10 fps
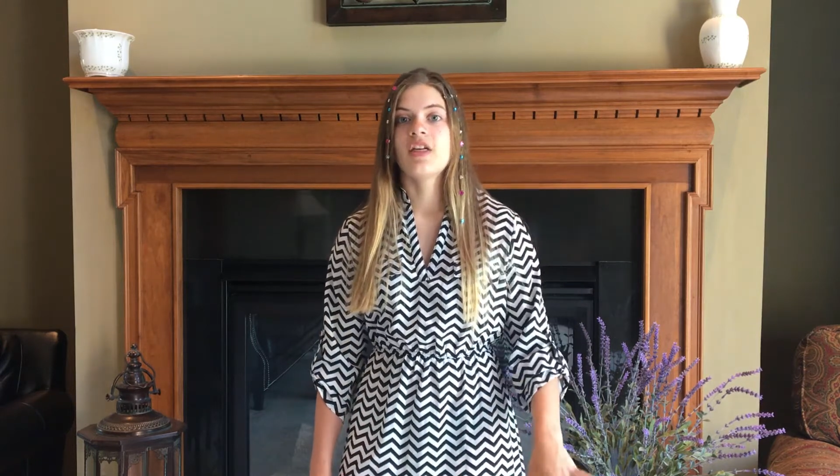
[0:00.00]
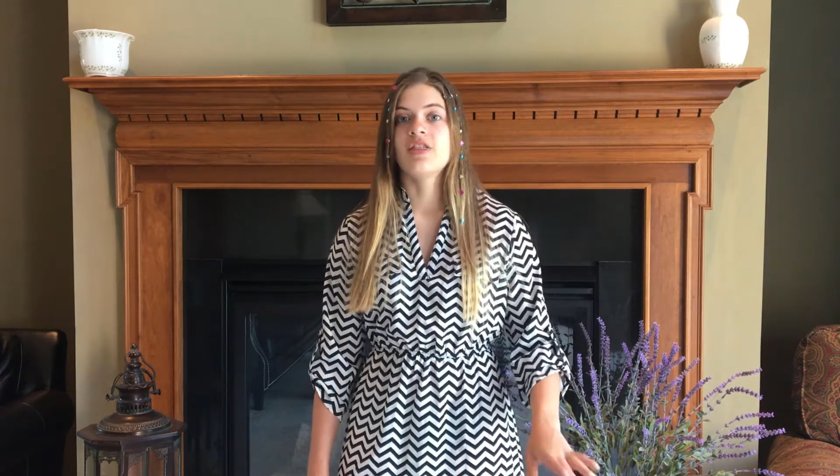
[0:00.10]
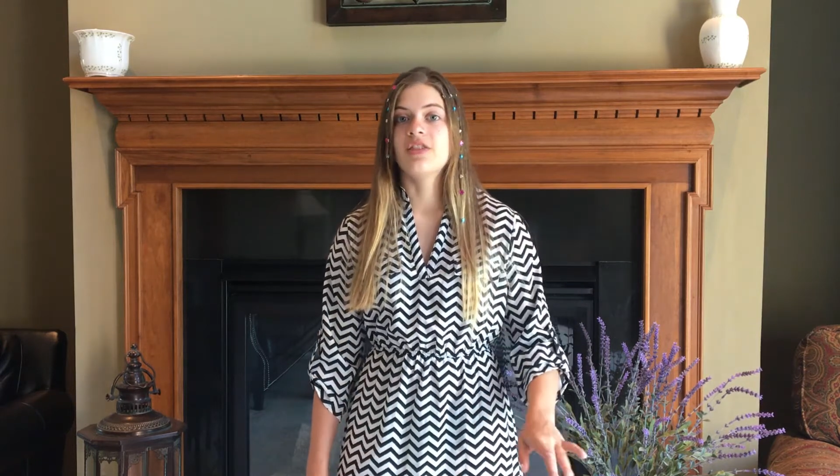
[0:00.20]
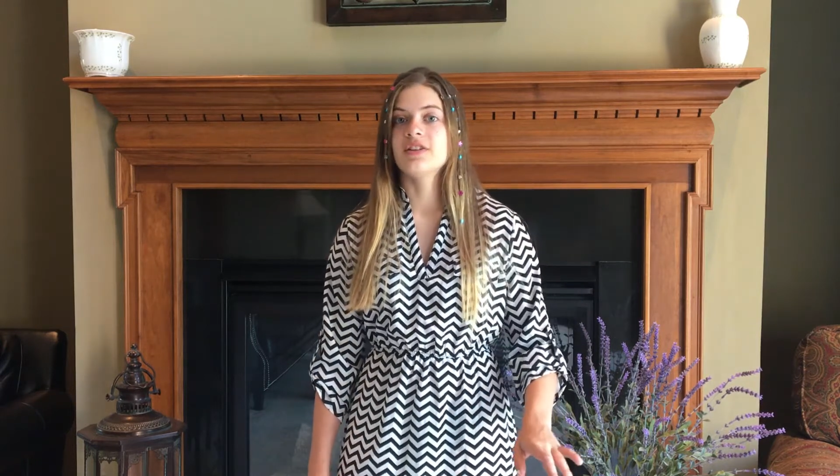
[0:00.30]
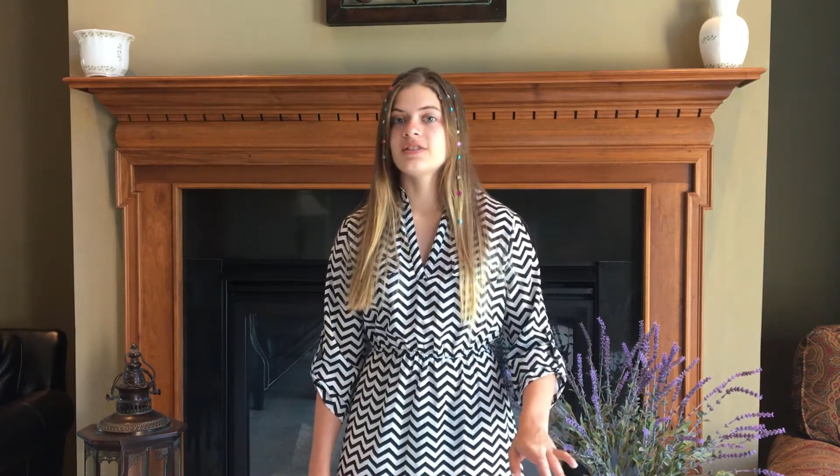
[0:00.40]

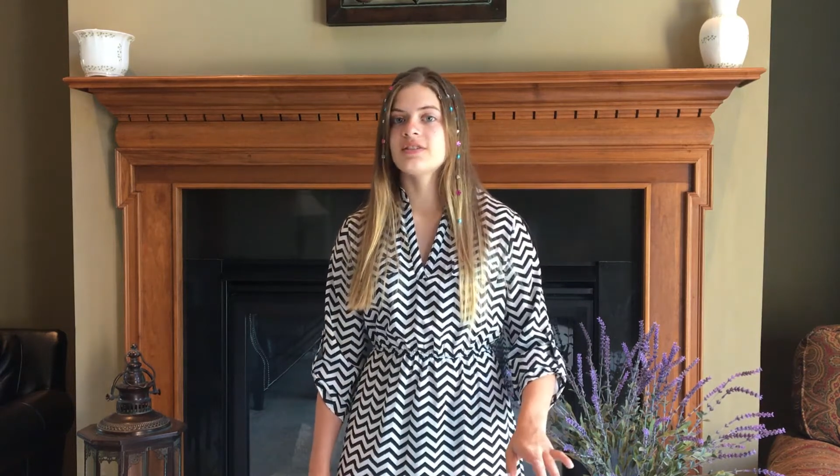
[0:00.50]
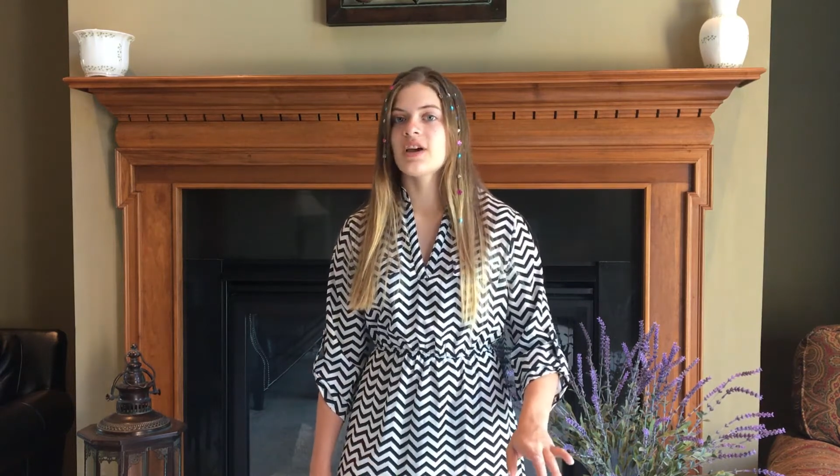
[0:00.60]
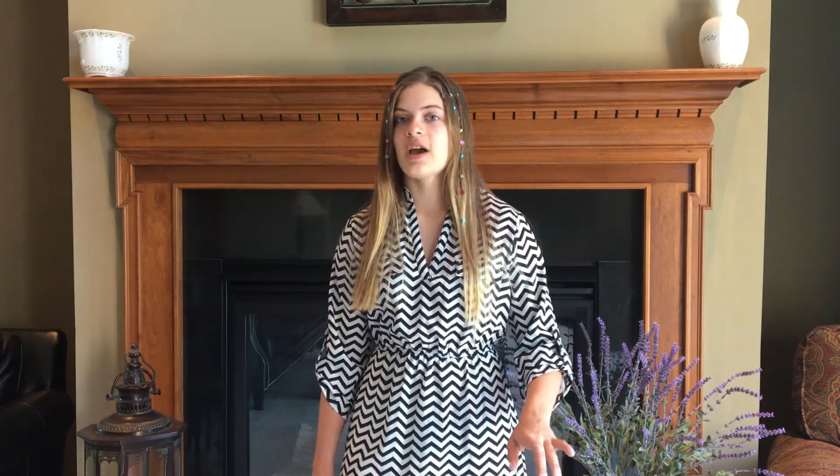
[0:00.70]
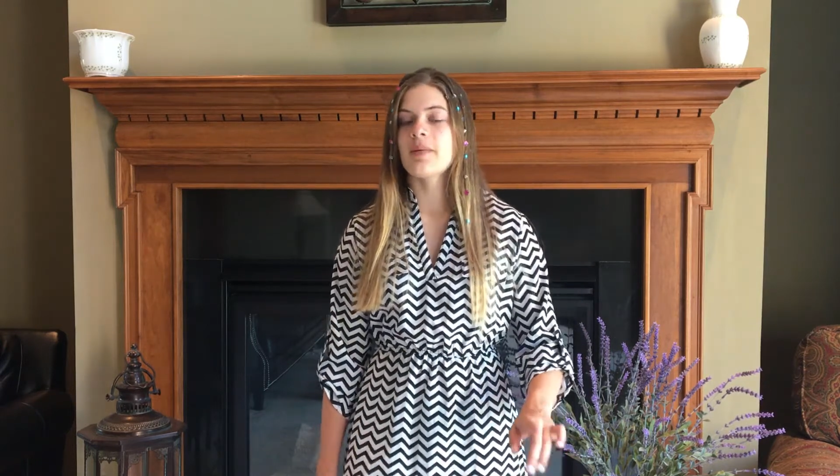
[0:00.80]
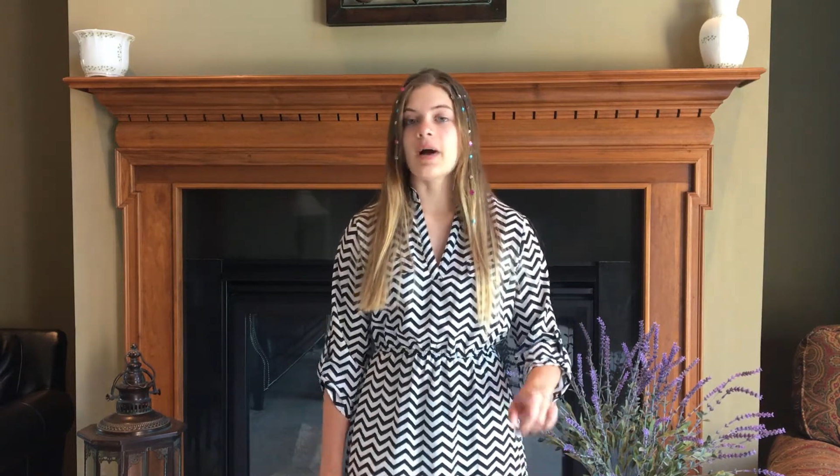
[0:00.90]
This
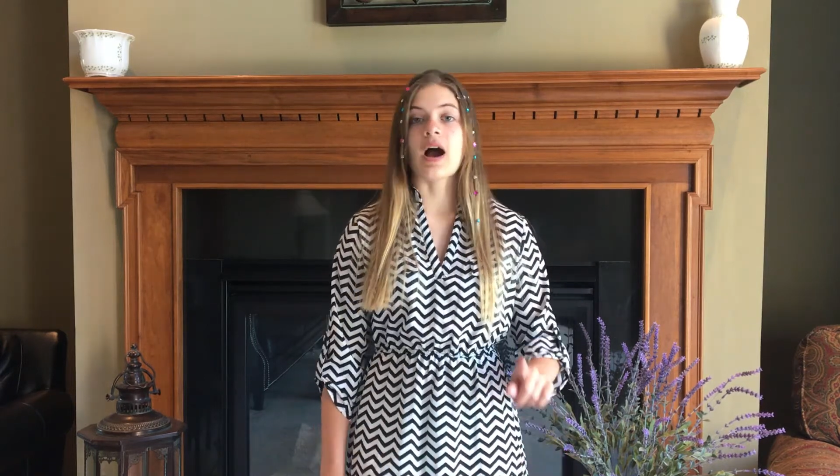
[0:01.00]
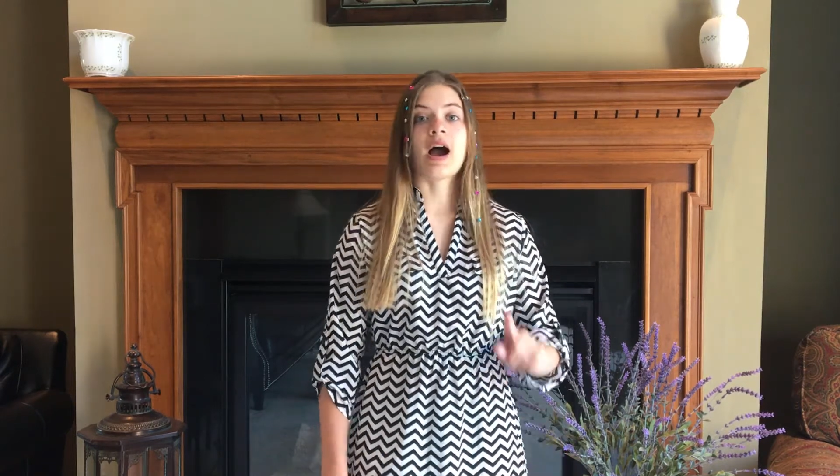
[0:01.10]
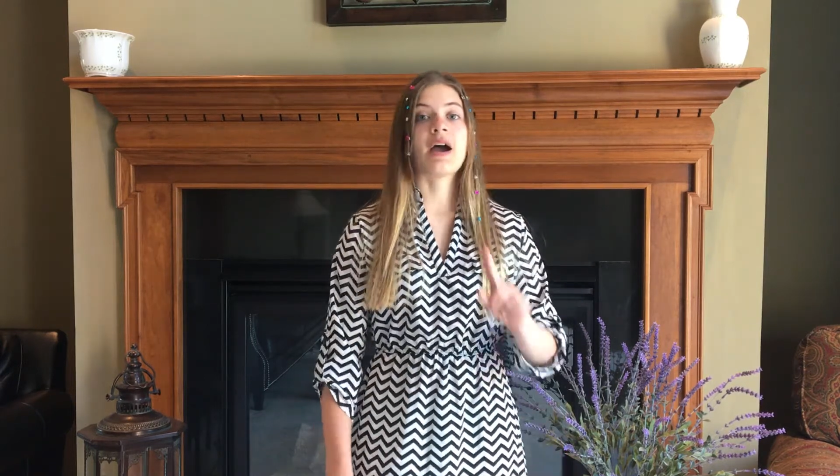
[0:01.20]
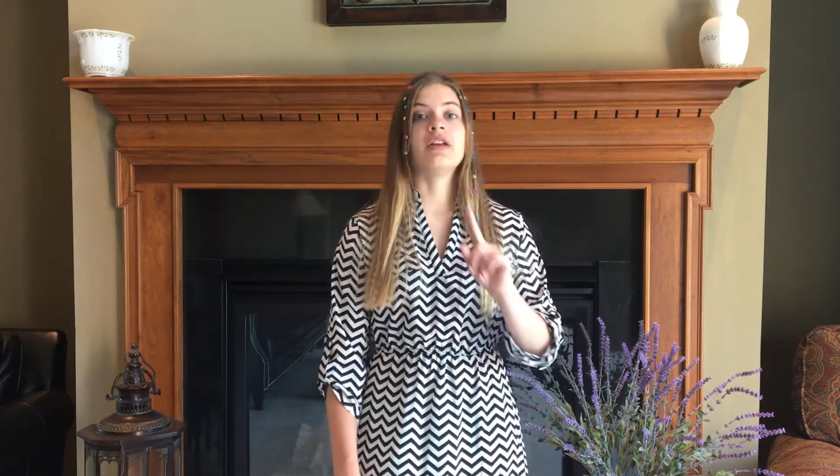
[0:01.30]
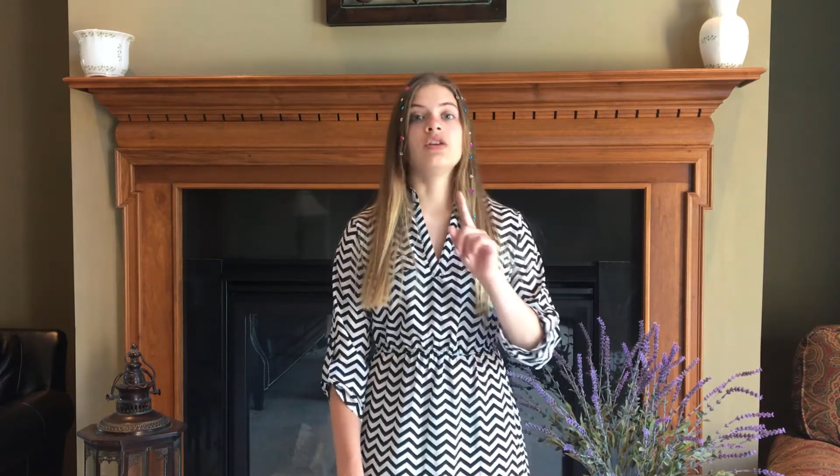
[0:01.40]
time
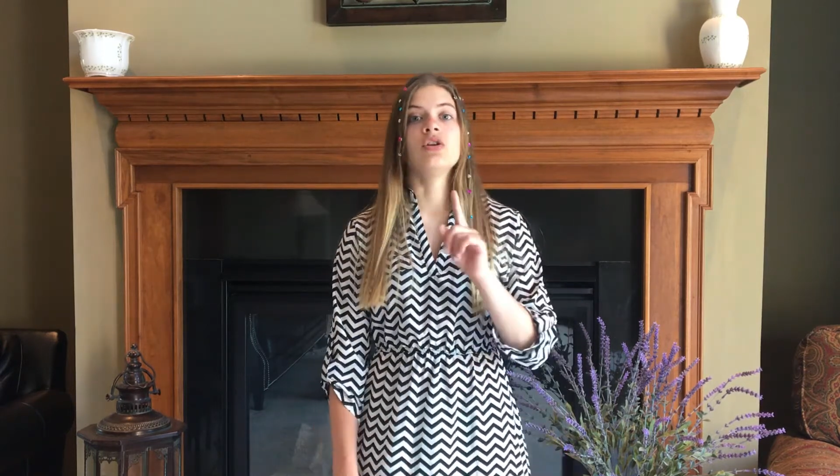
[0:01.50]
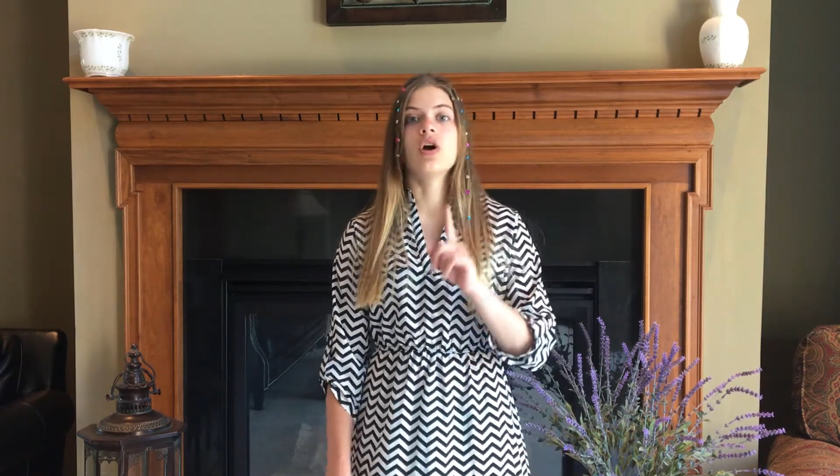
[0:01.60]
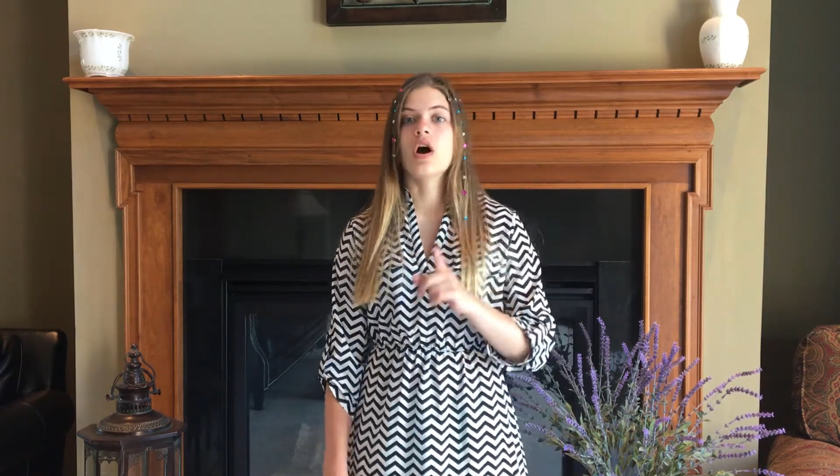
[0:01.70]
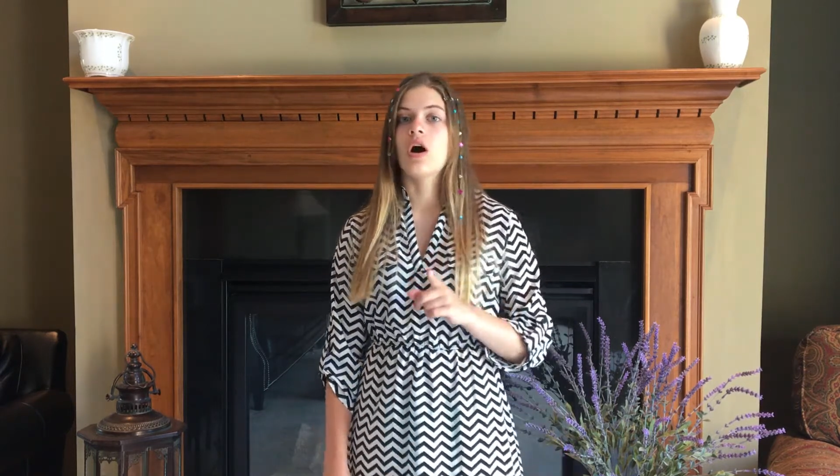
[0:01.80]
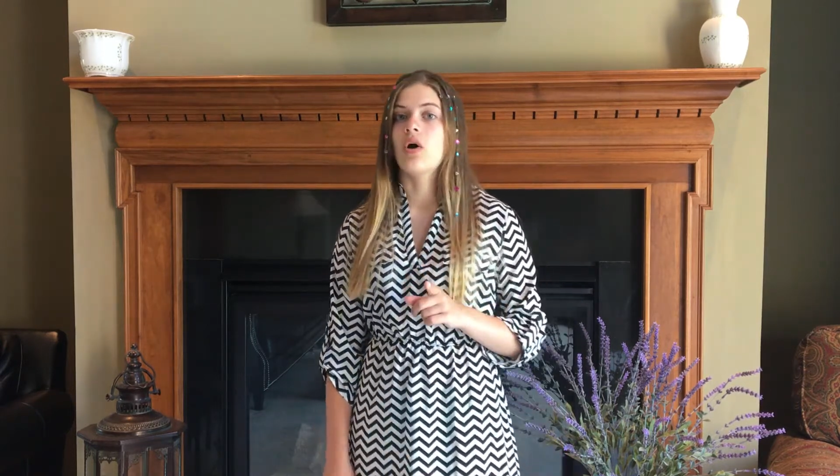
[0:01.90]
I
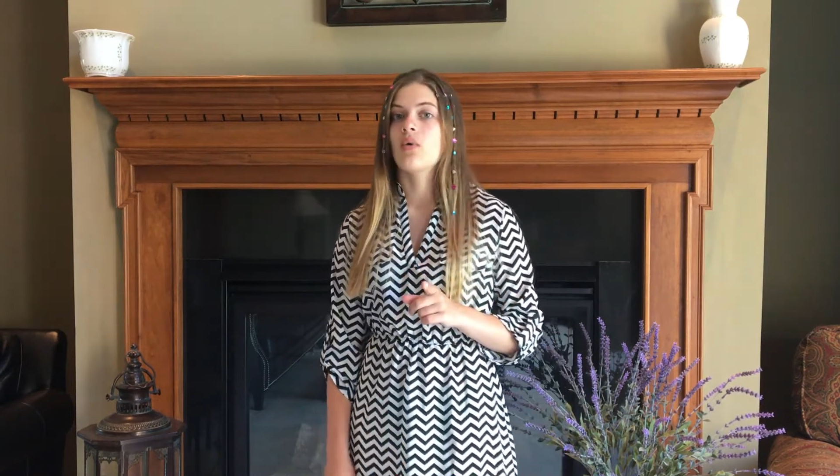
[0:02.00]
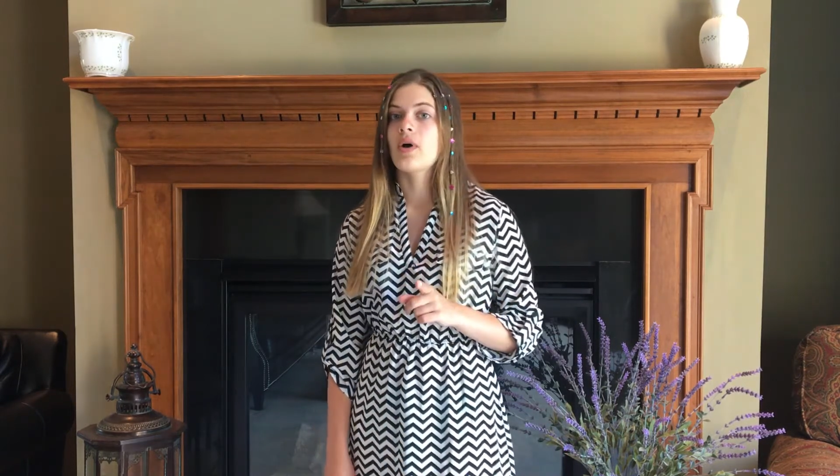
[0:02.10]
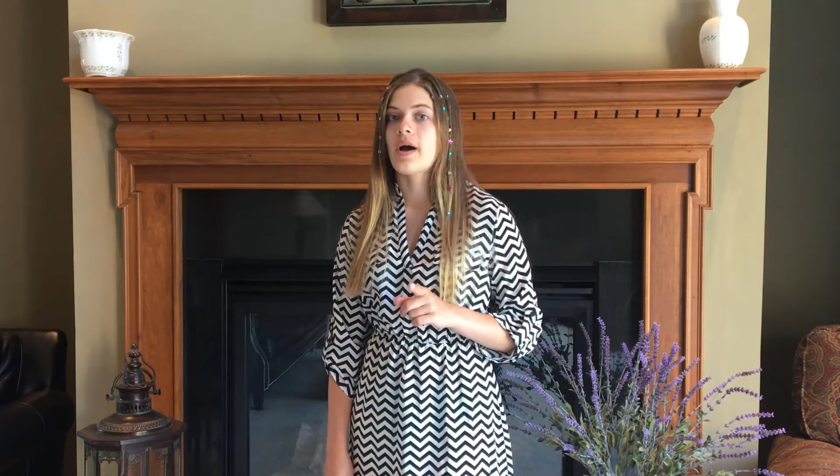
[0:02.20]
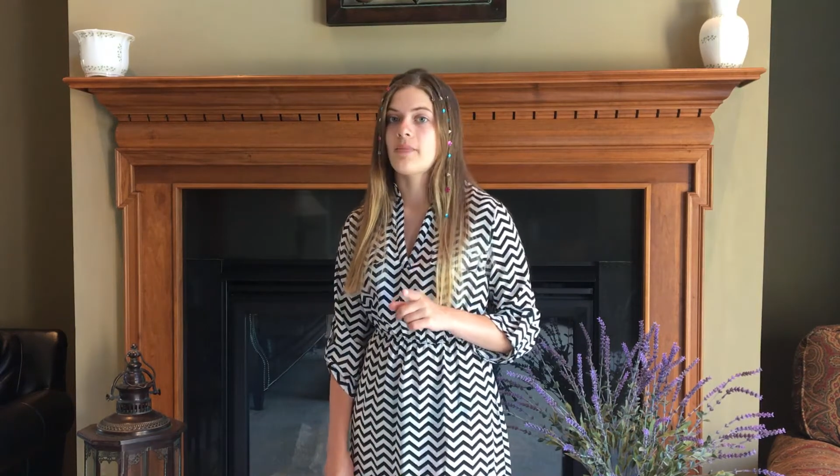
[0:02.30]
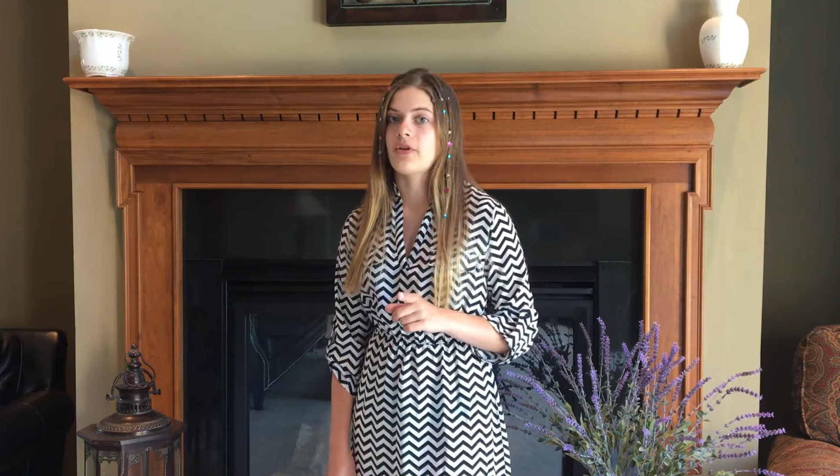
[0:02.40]
know
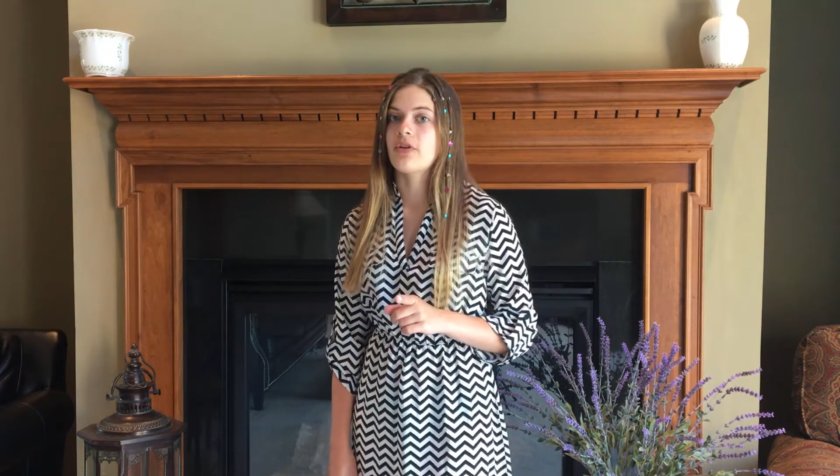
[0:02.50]
I'm gonna